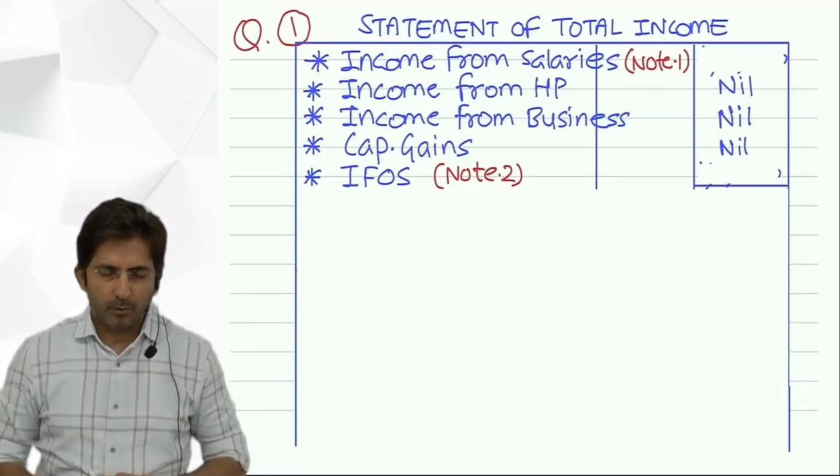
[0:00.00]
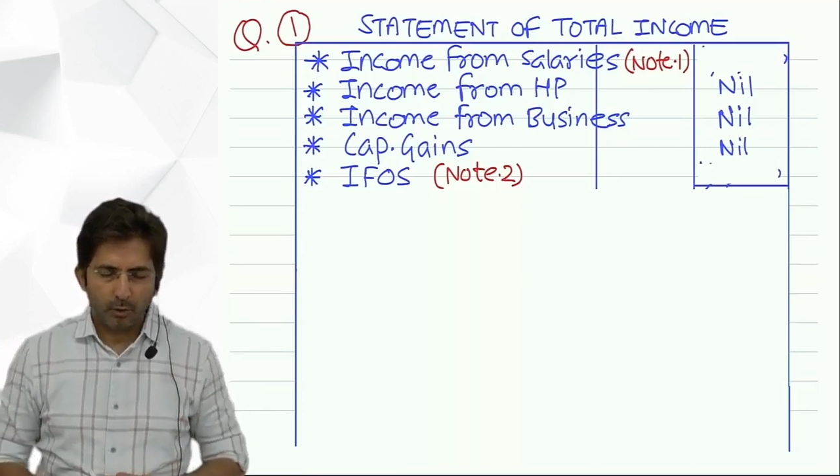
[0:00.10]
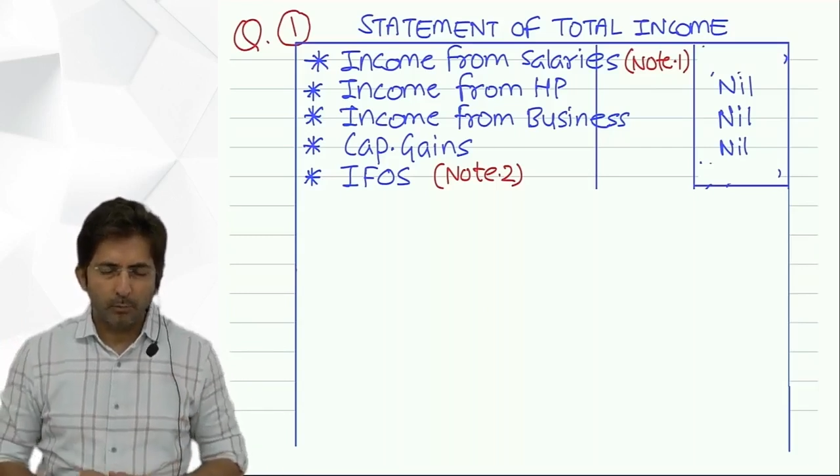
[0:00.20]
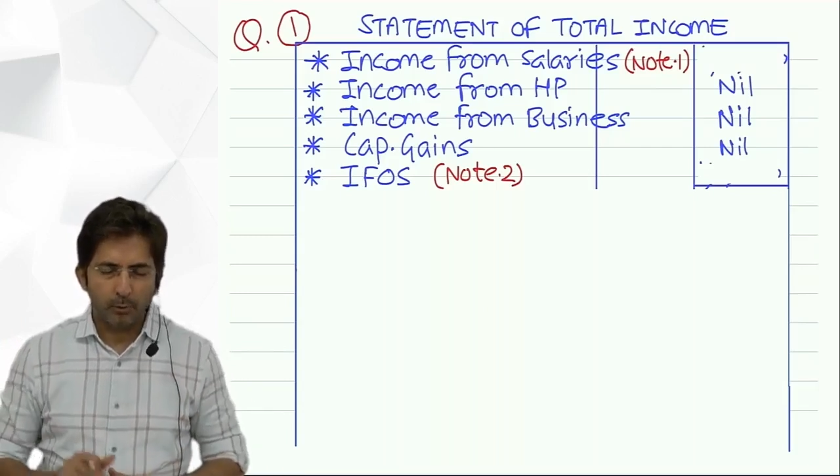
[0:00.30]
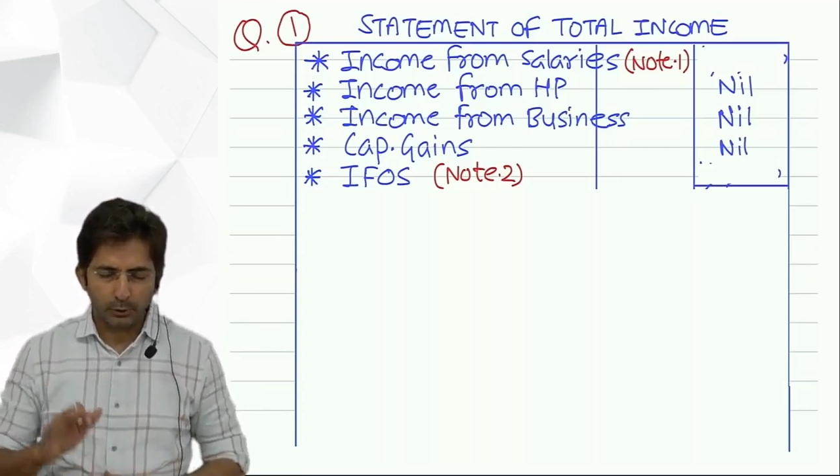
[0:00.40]

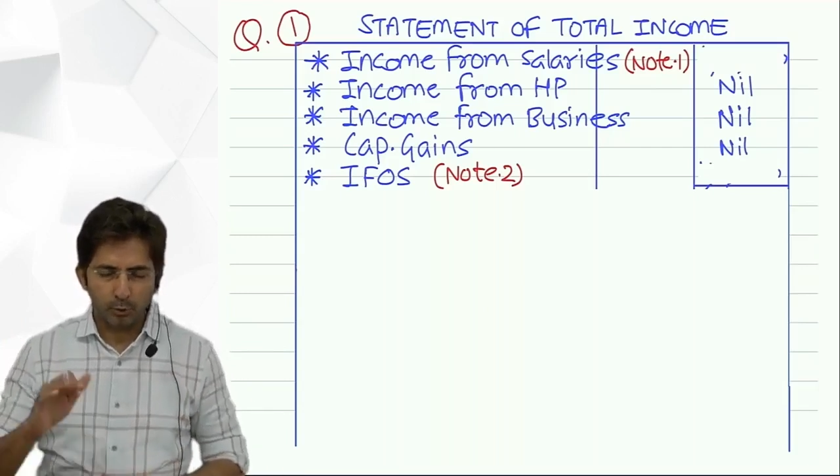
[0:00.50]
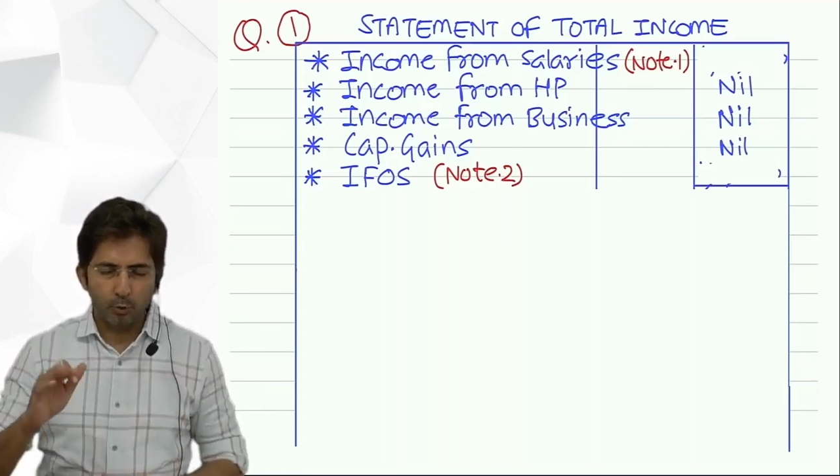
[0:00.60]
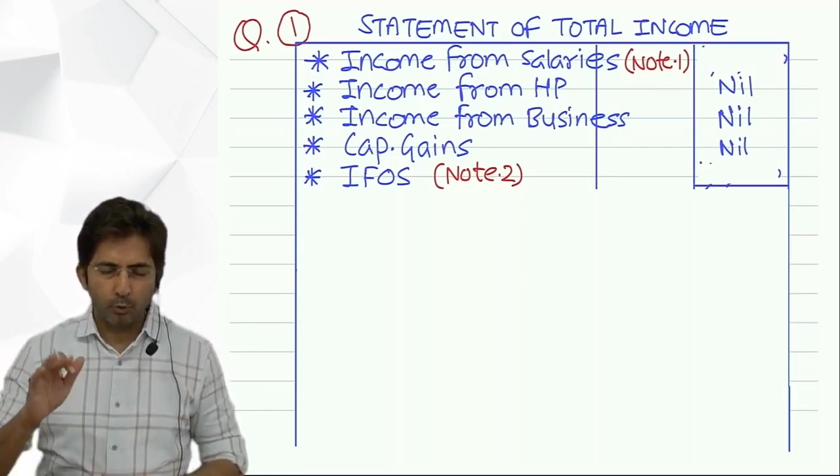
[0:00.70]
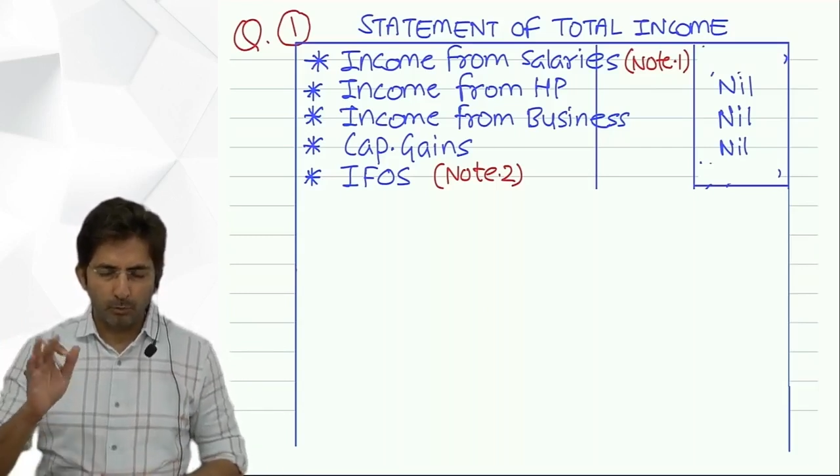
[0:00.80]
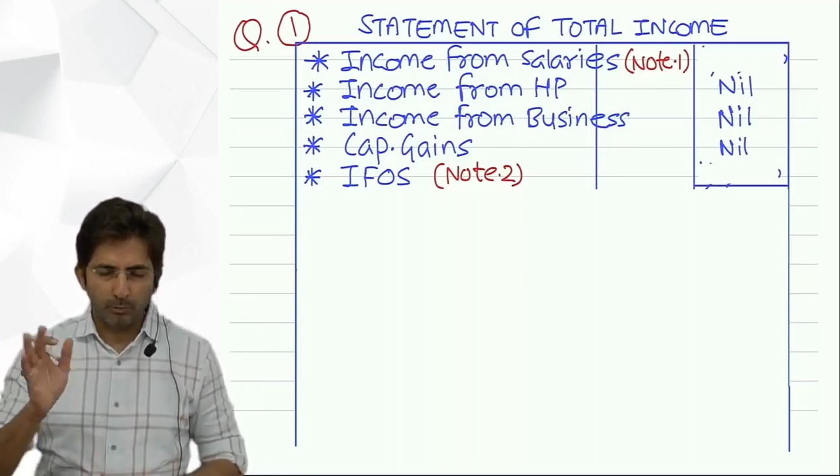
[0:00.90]
Almost
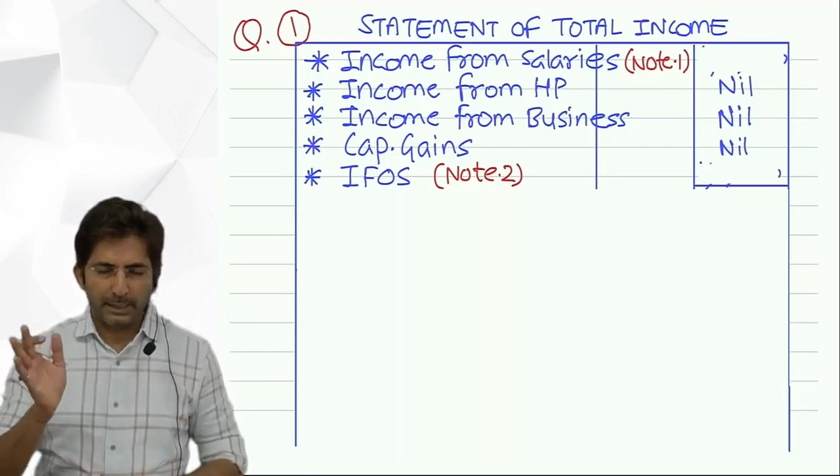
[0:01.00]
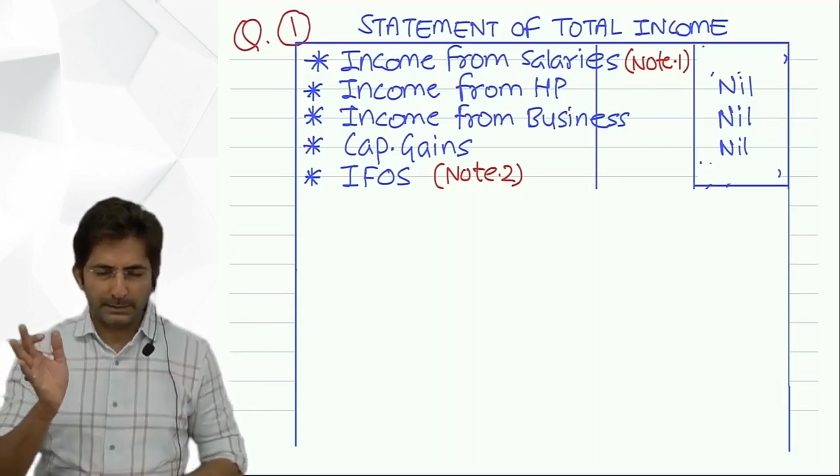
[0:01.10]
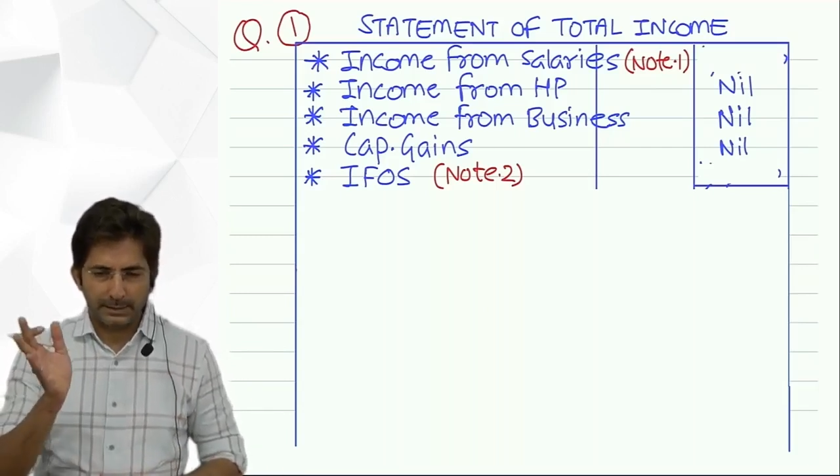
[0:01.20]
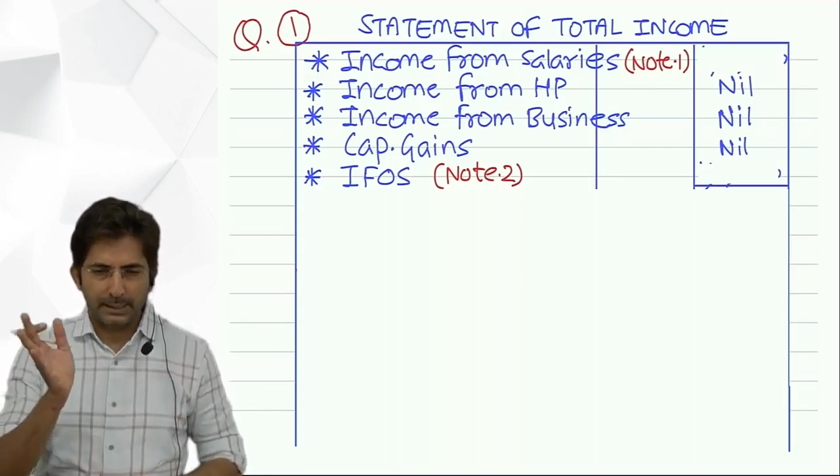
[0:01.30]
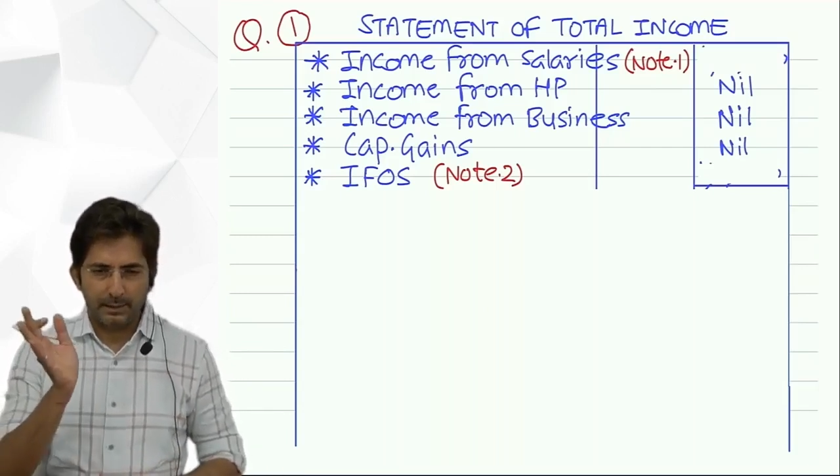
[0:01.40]
2
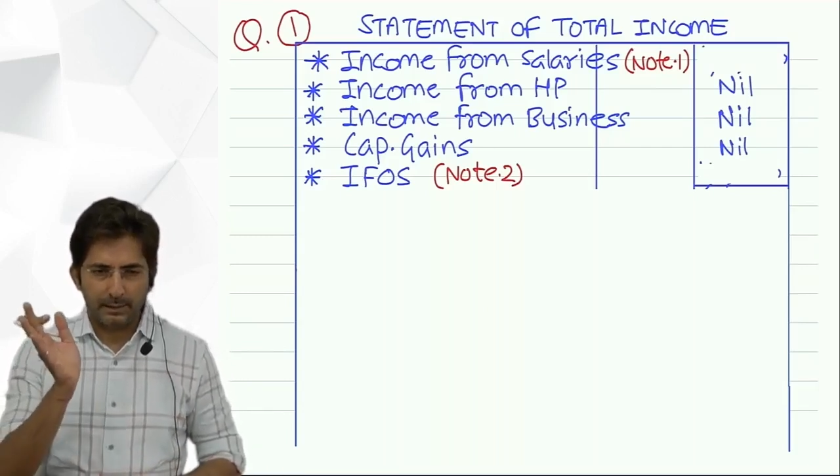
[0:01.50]
less than